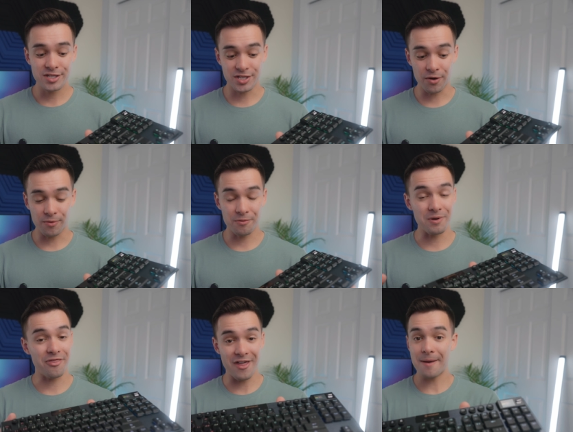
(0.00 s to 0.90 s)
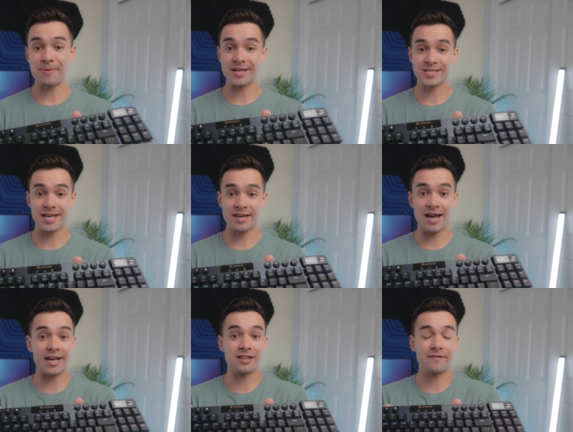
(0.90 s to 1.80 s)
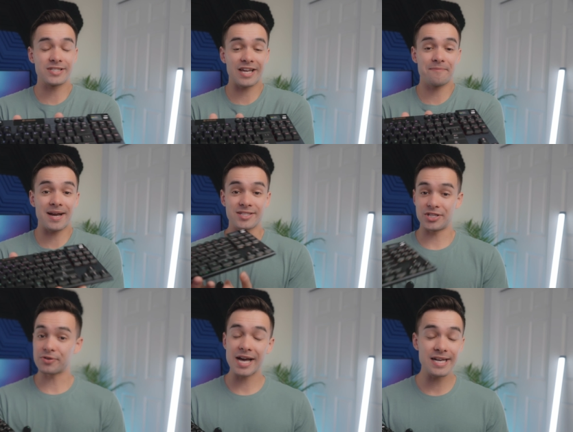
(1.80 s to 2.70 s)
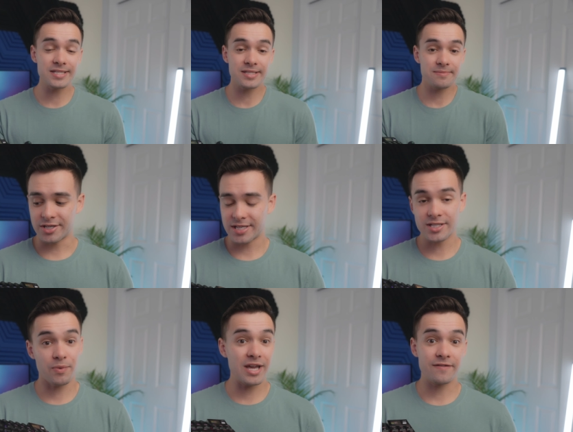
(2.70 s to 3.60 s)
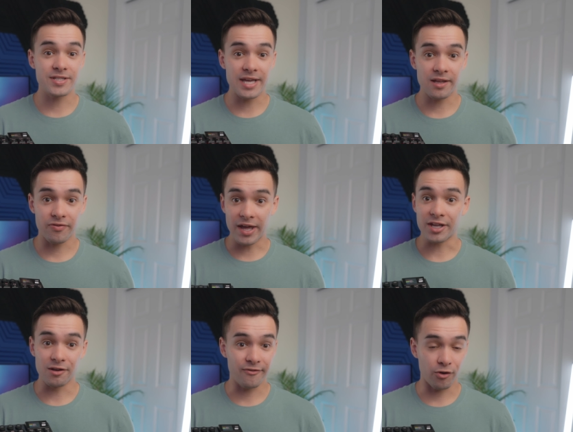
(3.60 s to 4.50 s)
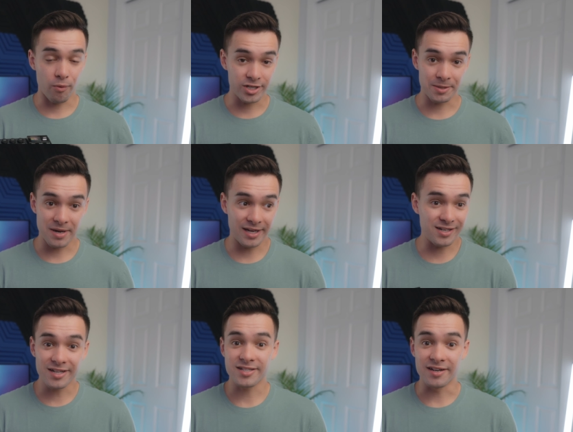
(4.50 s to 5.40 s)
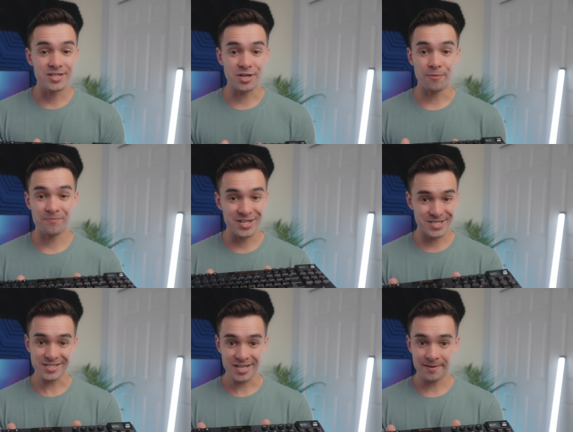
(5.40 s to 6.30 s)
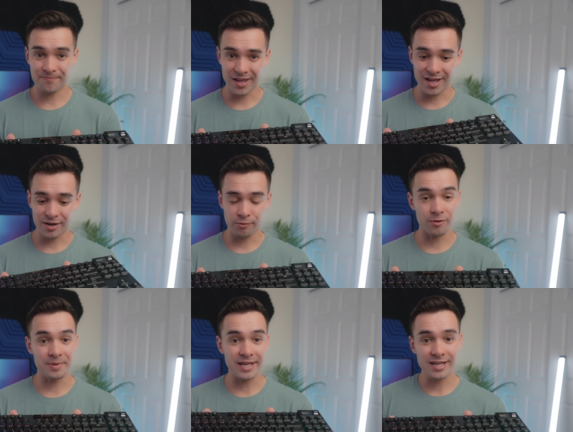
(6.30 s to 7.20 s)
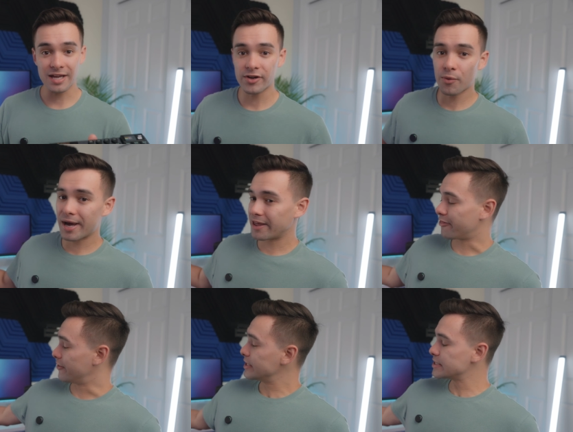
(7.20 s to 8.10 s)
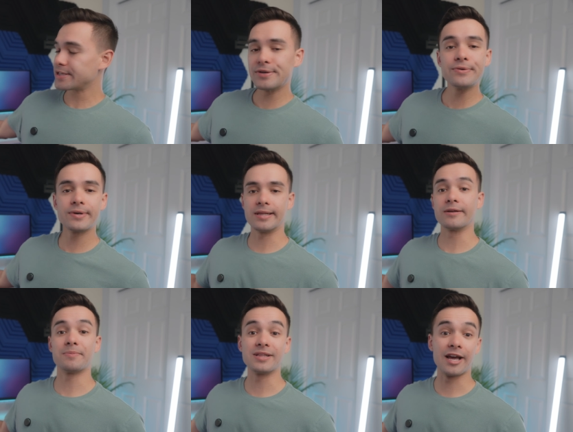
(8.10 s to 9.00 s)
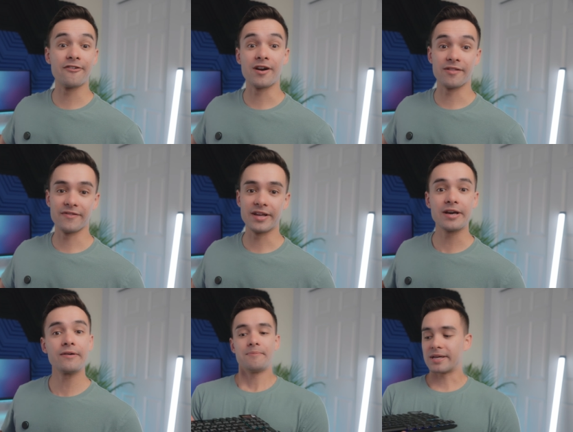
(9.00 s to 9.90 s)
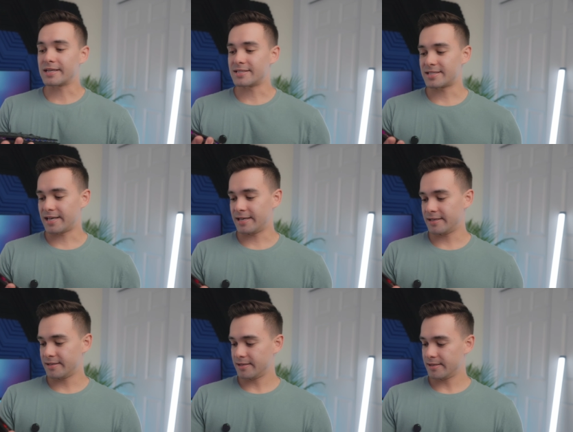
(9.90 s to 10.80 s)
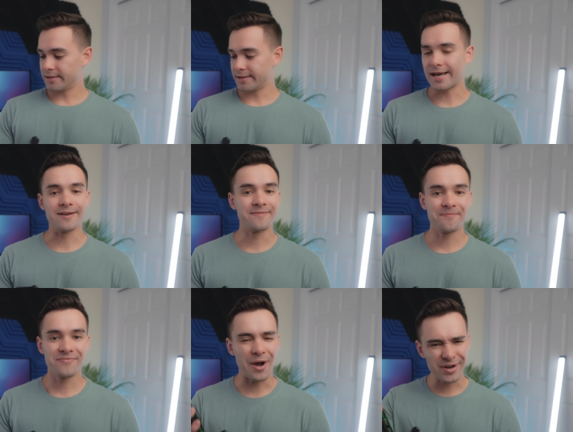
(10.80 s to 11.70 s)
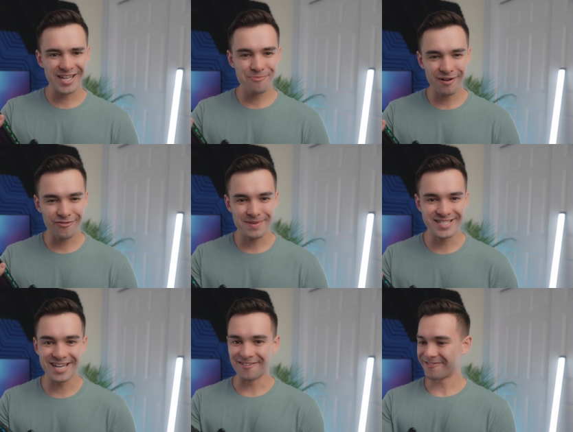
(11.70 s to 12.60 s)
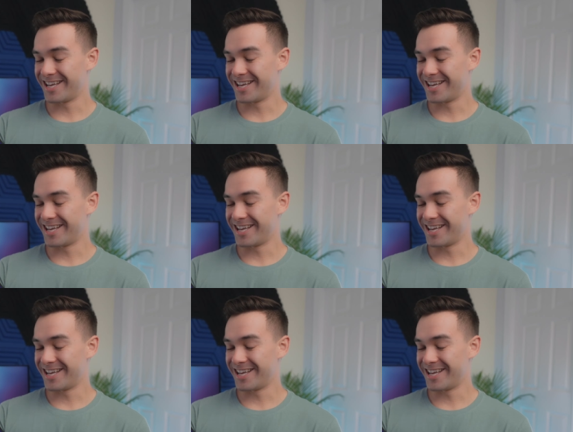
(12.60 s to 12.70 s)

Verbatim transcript: So with that being said, I'd love to give back to you guys just as a way of saying thank you for watching my content. So sit tight and we'll be giving away these two a little bit later on in the video because uh, yeah, I wanna keep one for myself.